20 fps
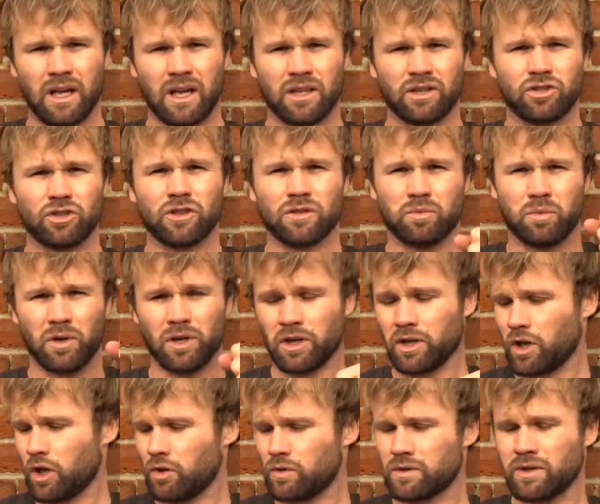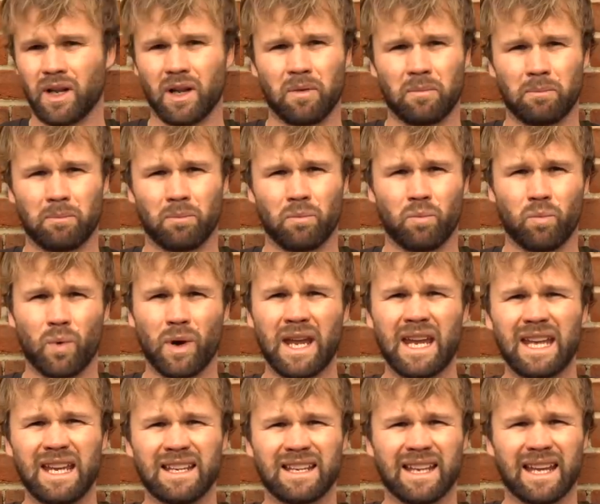It's just one of those like
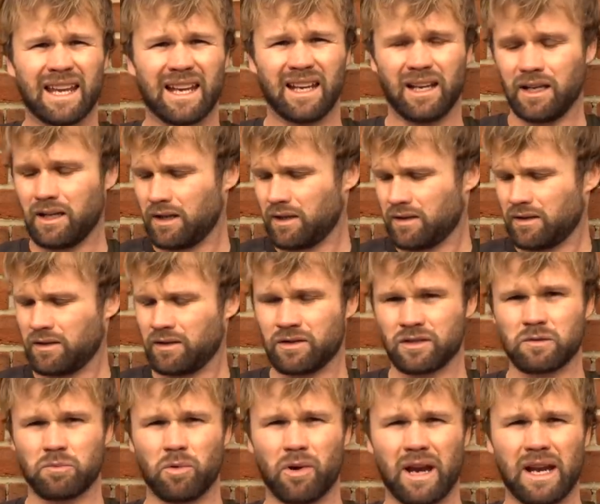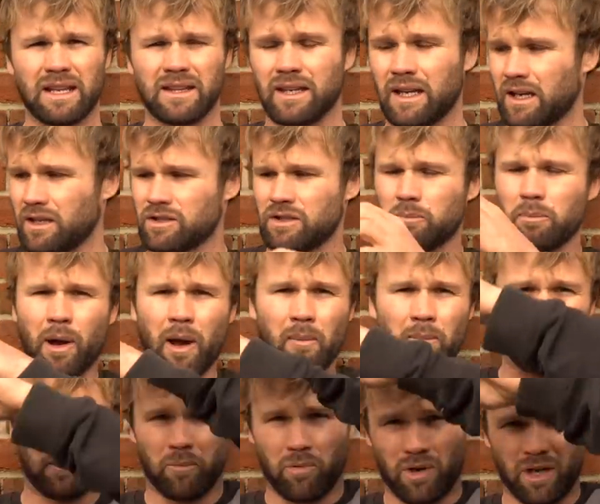weed killer spray things you
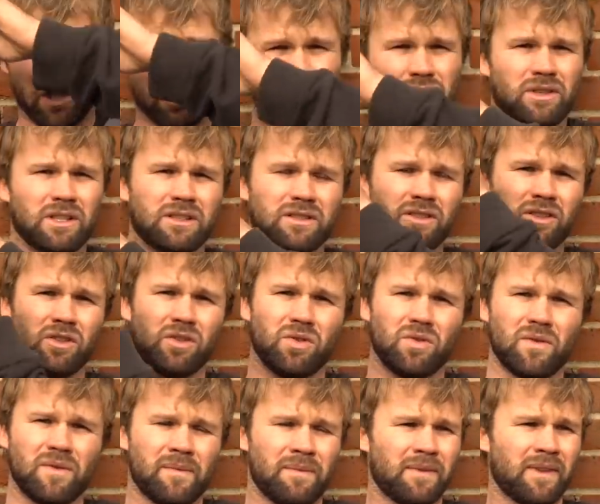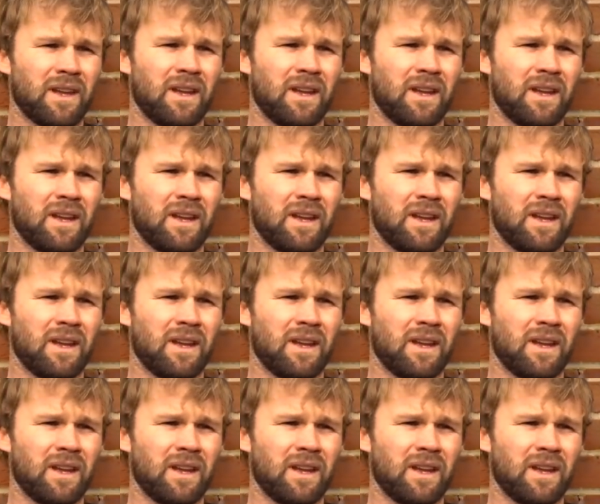pump the pressure into.